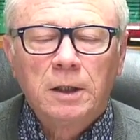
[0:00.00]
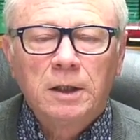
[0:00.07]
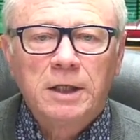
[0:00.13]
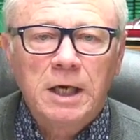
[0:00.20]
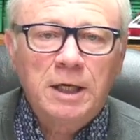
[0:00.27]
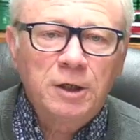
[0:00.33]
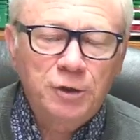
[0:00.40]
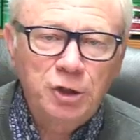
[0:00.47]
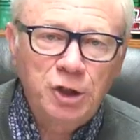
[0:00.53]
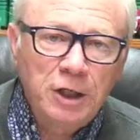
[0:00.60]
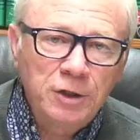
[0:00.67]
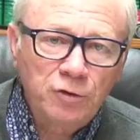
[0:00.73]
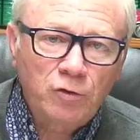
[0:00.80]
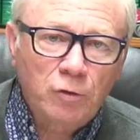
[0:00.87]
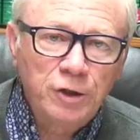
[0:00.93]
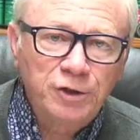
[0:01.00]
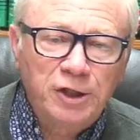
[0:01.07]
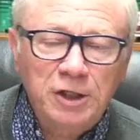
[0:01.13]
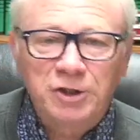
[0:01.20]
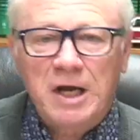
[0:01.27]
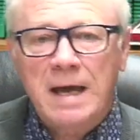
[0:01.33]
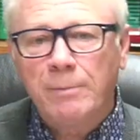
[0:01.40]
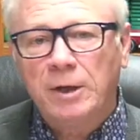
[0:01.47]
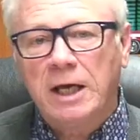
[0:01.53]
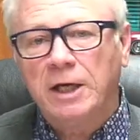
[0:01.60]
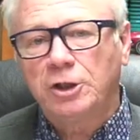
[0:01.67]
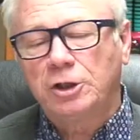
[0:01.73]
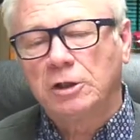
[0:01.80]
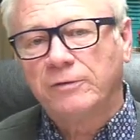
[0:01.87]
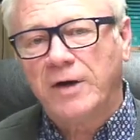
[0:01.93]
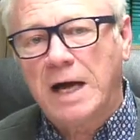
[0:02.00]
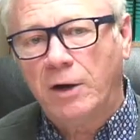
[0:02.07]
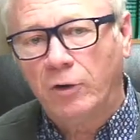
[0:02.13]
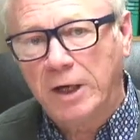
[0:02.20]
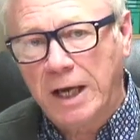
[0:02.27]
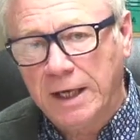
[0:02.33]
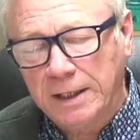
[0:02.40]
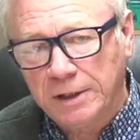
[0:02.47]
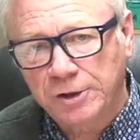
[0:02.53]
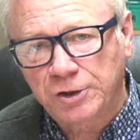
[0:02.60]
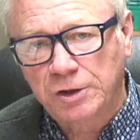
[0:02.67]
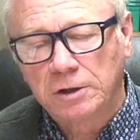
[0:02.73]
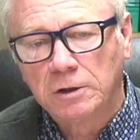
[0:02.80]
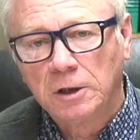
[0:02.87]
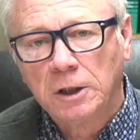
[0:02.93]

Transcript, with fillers: Kenneth Gentry's examination of Irenaeus